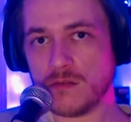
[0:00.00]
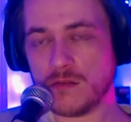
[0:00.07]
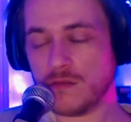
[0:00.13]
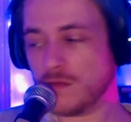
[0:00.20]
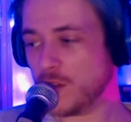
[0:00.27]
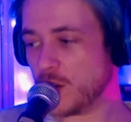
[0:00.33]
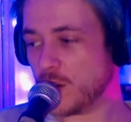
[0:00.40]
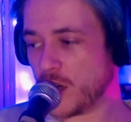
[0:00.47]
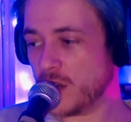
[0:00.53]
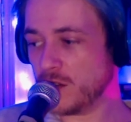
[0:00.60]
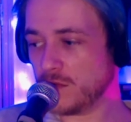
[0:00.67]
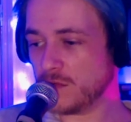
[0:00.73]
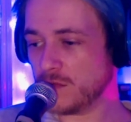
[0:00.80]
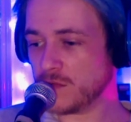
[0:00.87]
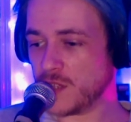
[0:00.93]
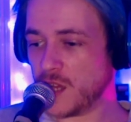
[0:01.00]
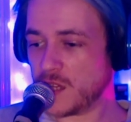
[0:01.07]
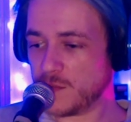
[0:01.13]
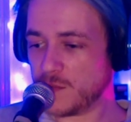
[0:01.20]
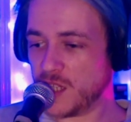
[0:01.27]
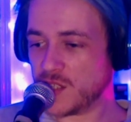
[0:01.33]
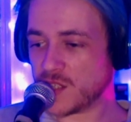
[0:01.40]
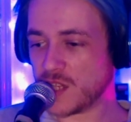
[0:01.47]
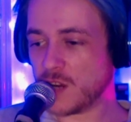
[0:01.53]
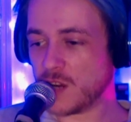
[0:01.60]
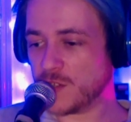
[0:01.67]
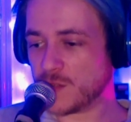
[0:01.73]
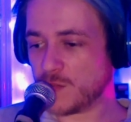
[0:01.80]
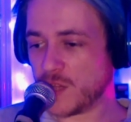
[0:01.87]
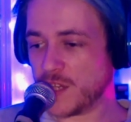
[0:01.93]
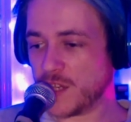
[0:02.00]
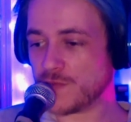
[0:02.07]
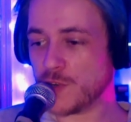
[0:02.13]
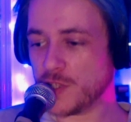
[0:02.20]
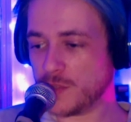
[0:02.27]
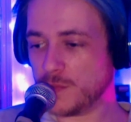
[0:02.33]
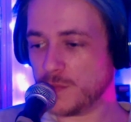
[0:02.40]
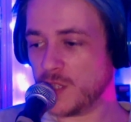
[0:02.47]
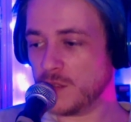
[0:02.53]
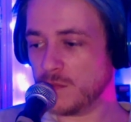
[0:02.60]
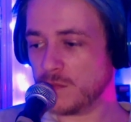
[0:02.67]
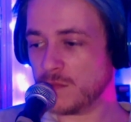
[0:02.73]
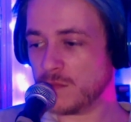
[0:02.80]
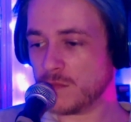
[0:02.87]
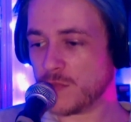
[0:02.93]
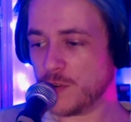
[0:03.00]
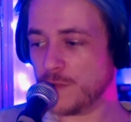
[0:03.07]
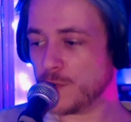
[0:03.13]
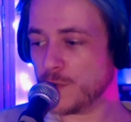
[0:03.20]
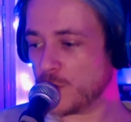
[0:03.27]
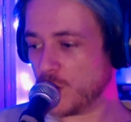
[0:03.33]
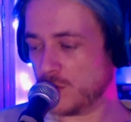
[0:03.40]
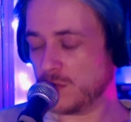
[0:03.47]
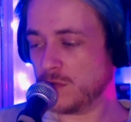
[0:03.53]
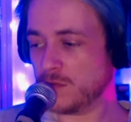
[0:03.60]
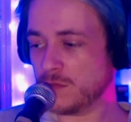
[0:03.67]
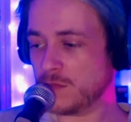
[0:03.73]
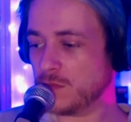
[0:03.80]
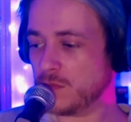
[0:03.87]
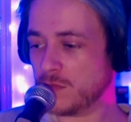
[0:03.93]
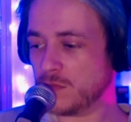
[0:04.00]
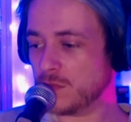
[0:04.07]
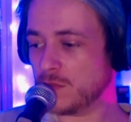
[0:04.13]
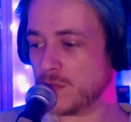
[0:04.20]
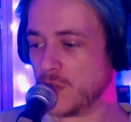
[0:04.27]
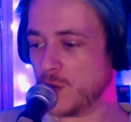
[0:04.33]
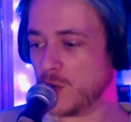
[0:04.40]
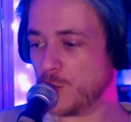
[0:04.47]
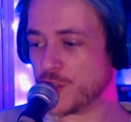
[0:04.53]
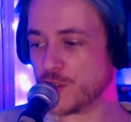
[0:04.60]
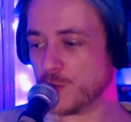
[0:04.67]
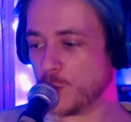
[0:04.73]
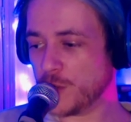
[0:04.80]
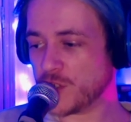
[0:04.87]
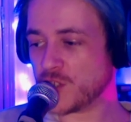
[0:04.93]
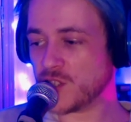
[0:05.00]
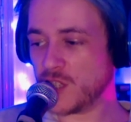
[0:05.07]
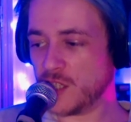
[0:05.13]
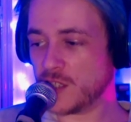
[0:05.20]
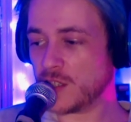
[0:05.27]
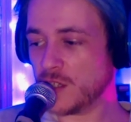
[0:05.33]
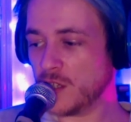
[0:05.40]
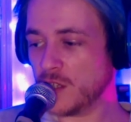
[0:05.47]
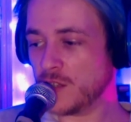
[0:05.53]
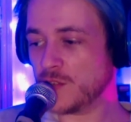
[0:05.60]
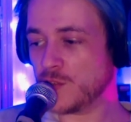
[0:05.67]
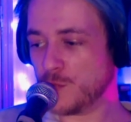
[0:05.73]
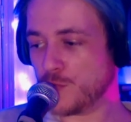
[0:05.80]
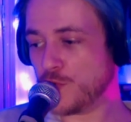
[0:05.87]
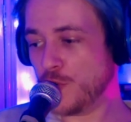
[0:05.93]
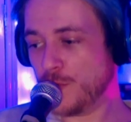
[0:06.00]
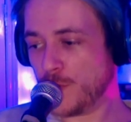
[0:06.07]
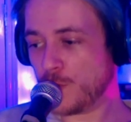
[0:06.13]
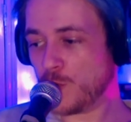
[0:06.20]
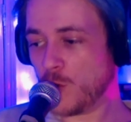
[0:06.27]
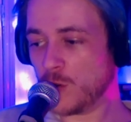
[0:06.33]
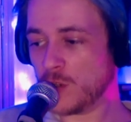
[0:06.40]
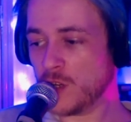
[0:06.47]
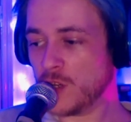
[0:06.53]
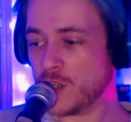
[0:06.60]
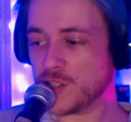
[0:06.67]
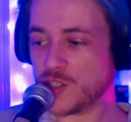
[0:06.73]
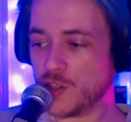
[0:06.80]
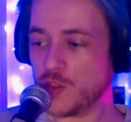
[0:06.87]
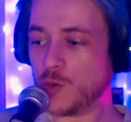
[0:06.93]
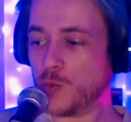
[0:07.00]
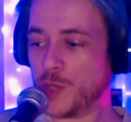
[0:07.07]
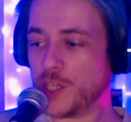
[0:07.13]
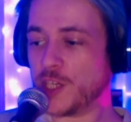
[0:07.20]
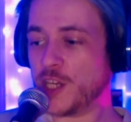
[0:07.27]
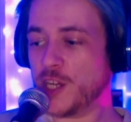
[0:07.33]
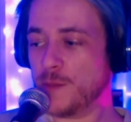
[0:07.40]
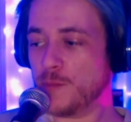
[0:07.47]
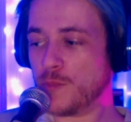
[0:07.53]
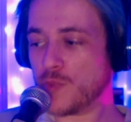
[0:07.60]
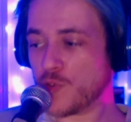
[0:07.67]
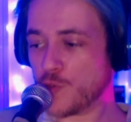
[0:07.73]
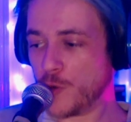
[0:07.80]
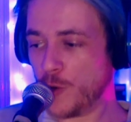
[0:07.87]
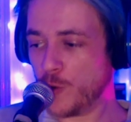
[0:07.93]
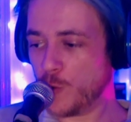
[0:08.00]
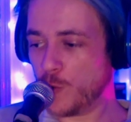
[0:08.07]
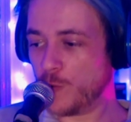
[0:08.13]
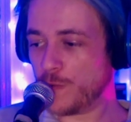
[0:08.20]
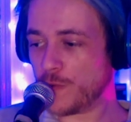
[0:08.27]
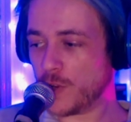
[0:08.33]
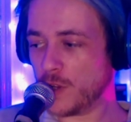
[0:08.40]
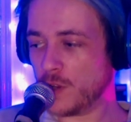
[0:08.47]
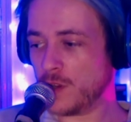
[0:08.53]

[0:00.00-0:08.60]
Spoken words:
Okay, so that means there is place for it to be proven wrong. And we should always seek to prove it wrong so that we can improve.